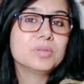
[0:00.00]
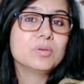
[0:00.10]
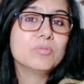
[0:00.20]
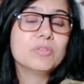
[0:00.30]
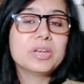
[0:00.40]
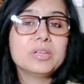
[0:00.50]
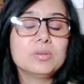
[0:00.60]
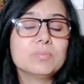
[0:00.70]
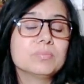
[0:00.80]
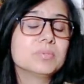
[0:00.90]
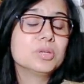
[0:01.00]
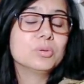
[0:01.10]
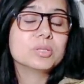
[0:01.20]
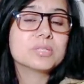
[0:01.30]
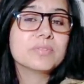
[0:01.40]
very you
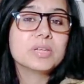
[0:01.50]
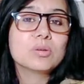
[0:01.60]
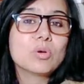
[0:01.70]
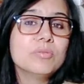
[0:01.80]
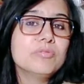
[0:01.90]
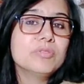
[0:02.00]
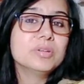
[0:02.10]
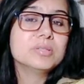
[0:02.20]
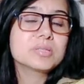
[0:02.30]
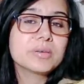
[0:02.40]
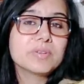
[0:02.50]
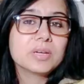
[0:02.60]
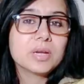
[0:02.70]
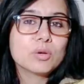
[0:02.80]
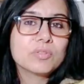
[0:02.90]
know it's a very confidence giving
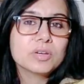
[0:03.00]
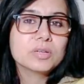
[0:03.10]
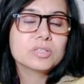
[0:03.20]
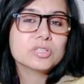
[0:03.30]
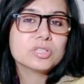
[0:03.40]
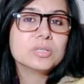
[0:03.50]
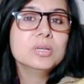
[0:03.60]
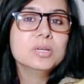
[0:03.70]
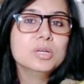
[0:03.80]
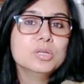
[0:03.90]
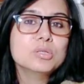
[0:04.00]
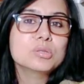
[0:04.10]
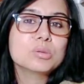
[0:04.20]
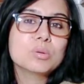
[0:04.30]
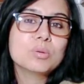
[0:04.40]
kind of an energy
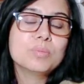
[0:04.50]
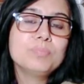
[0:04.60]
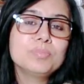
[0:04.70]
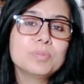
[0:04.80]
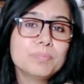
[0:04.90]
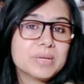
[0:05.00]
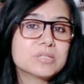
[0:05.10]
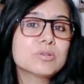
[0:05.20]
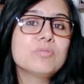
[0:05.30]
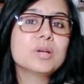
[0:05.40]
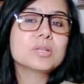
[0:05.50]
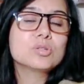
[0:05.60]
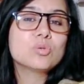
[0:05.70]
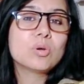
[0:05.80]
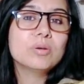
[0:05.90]
so, best of
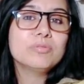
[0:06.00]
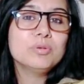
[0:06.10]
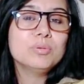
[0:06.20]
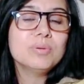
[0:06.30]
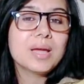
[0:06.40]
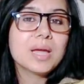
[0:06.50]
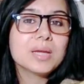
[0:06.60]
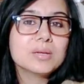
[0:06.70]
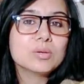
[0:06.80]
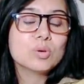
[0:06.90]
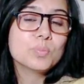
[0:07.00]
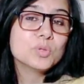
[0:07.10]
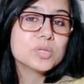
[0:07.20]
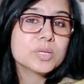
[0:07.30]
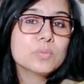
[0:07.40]
luck to all of you and hope
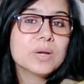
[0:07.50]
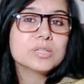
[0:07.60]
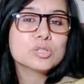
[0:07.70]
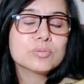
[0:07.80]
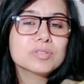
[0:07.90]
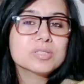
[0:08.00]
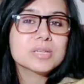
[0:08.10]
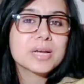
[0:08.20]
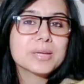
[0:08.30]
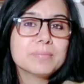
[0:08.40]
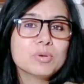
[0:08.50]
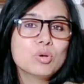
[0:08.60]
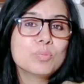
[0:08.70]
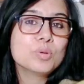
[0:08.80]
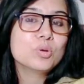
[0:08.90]
you take advantage of this time.
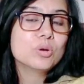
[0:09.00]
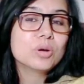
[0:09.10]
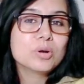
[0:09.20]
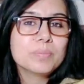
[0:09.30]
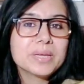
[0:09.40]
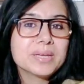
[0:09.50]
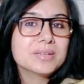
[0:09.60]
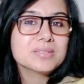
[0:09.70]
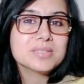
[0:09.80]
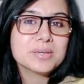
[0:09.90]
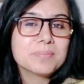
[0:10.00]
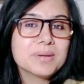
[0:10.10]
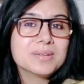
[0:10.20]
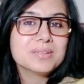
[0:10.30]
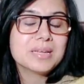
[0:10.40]
Hope you go around making a
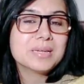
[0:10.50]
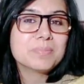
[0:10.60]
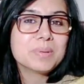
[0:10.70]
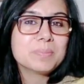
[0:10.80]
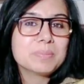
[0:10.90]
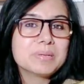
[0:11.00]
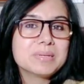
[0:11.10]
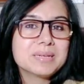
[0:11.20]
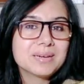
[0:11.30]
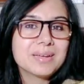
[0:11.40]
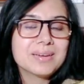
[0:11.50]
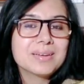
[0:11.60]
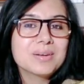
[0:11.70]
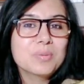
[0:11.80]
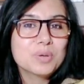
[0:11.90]
statement, telling people,
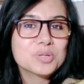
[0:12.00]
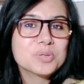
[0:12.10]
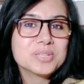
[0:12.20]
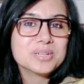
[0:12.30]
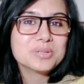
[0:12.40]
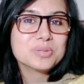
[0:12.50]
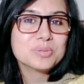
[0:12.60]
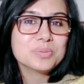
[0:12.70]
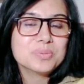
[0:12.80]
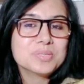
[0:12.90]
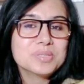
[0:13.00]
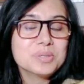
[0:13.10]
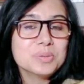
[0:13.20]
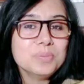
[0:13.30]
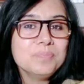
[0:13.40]
declaring what you intend to do. See
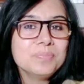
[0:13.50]
you.